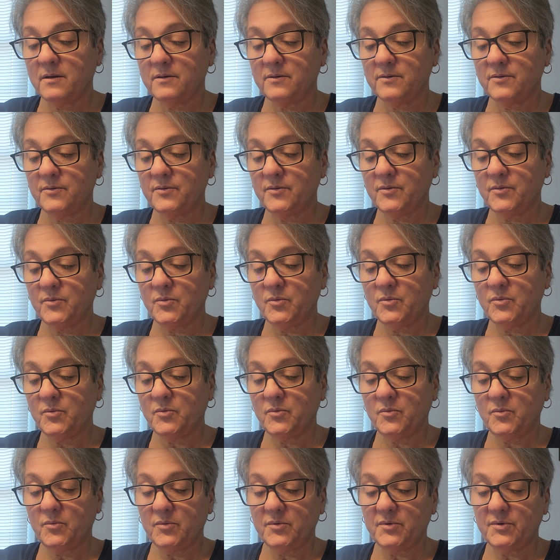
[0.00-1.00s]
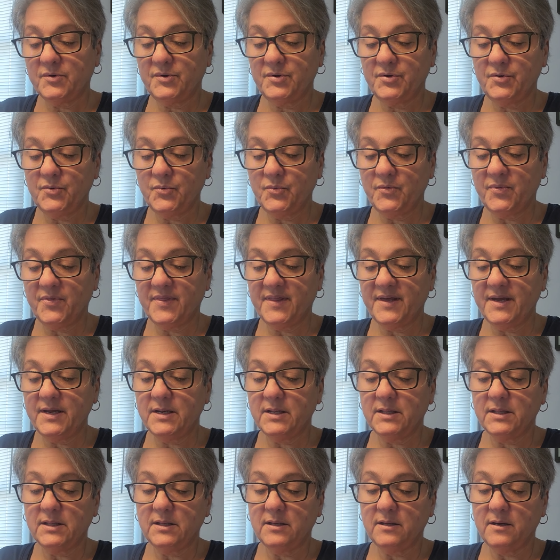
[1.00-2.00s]
Do two
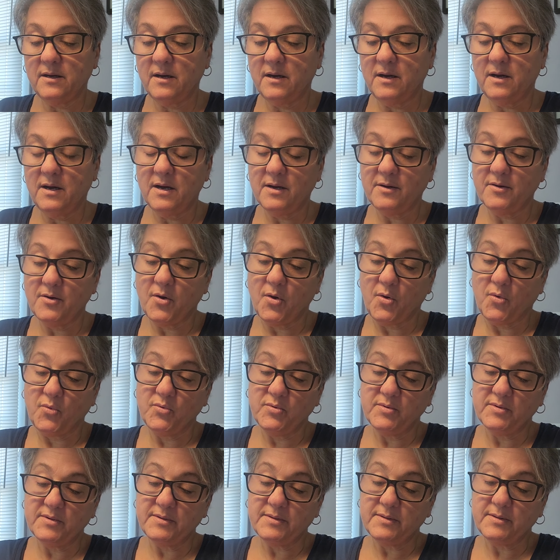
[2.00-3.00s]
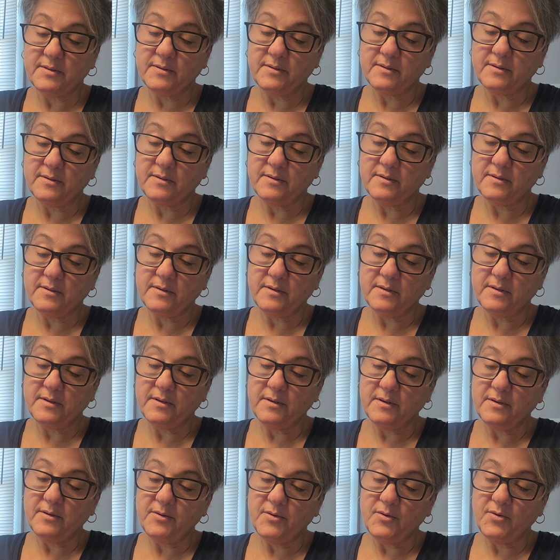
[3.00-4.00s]
thin coats.
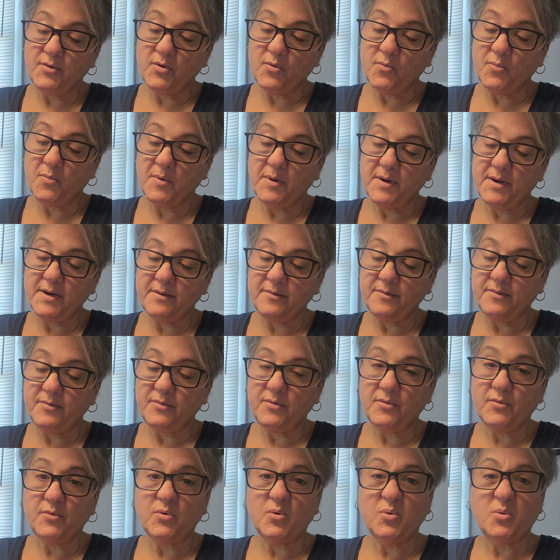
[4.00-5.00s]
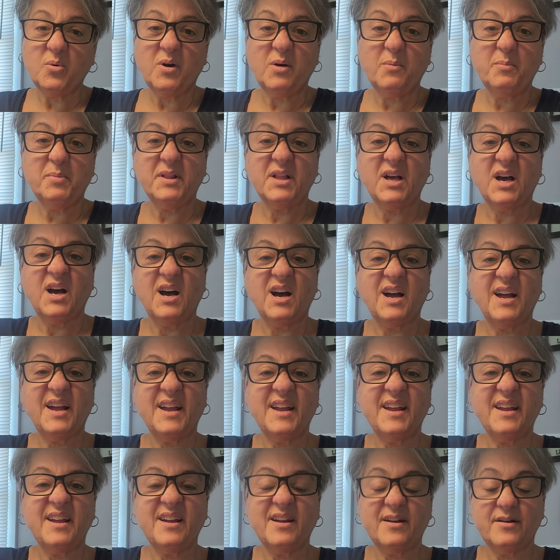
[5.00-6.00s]
You don't want to
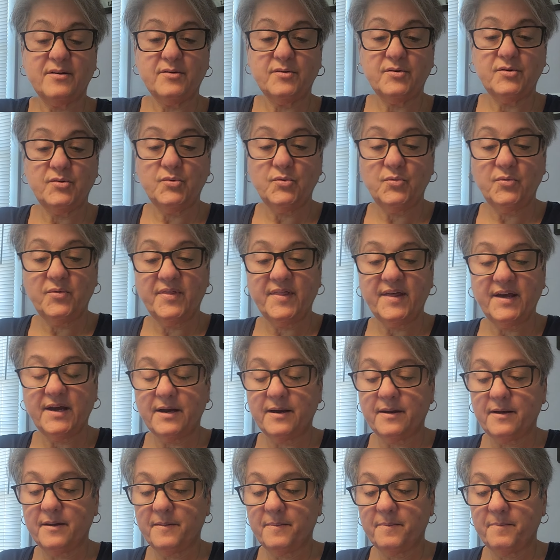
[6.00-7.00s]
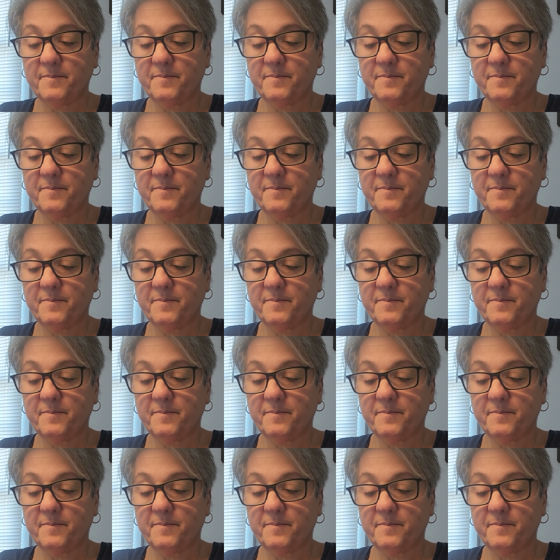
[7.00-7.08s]
apply too thick.